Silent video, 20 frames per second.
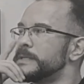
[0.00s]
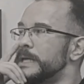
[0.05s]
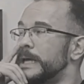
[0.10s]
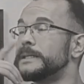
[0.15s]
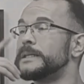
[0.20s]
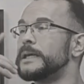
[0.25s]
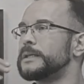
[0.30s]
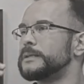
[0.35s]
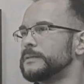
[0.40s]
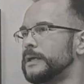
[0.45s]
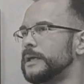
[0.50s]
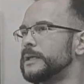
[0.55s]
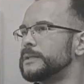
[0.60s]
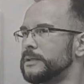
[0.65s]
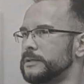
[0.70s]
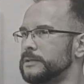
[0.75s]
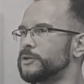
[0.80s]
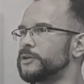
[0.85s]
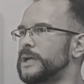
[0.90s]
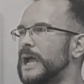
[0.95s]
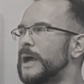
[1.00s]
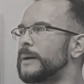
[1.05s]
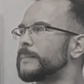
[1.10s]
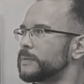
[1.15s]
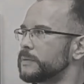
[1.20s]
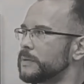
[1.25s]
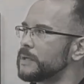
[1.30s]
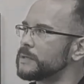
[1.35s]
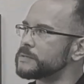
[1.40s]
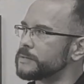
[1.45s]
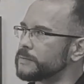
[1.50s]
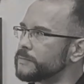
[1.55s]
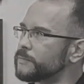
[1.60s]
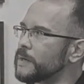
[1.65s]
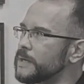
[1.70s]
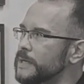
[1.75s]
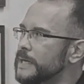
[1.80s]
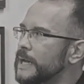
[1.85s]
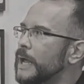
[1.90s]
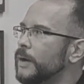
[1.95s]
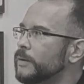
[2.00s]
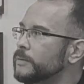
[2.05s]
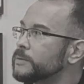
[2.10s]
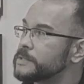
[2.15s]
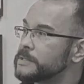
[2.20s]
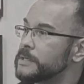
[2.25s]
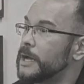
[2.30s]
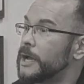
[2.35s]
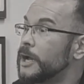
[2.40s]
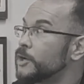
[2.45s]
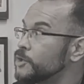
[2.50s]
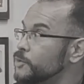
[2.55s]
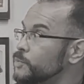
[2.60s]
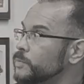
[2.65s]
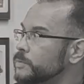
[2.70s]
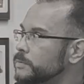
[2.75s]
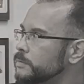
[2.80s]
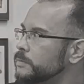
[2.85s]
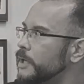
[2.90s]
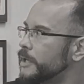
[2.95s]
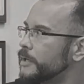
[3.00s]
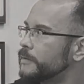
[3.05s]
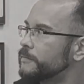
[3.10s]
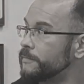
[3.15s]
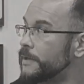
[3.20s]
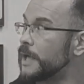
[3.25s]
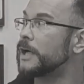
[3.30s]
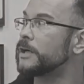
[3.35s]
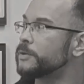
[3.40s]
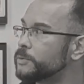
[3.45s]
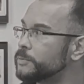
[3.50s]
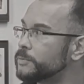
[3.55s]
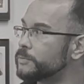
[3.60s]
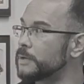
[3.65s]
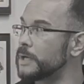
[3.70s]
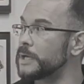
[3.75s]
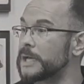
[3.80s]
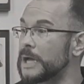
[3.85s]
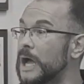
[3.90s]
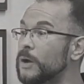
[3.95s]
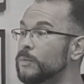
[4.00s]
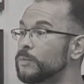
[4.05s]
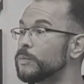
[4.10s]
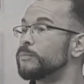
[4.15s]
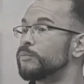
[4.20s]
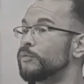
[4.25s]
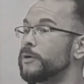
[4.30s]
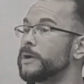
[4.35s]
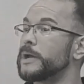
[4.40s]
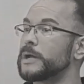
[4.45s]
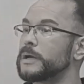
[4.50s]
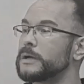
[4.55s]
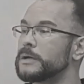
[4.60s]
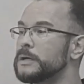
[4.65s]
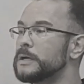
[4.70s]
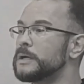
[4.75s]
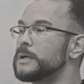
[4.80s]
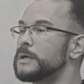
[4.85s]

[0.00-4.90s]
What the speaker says: And then they're capitalizing, right? Yeah. Now it's actual like value. Like I will bring,